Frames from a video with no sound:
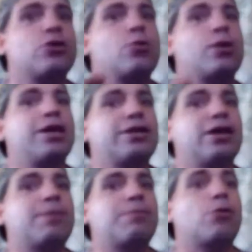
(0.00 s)
we end
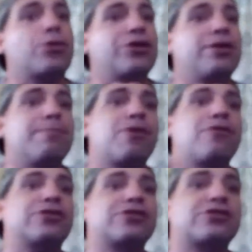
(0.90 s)
up with an
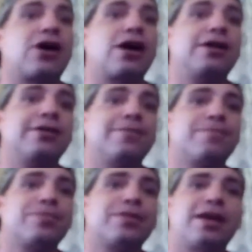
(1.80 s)
imperfect society.
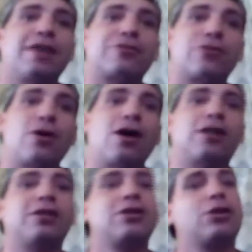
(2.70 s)
After
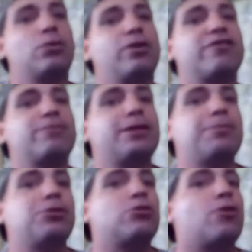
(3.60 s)
all, we have
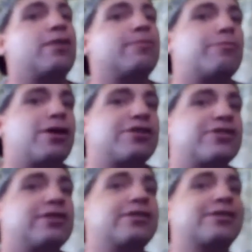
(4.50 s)
people who want to be
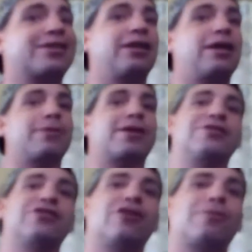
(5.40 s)
president claiming a
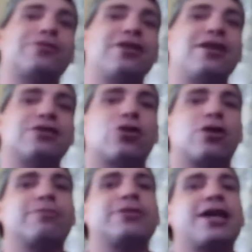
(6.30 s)
0%
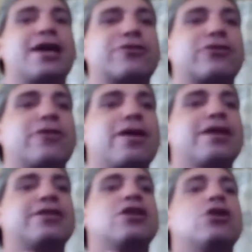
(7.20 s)
corporate tax
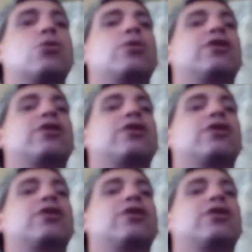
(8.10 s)
rate will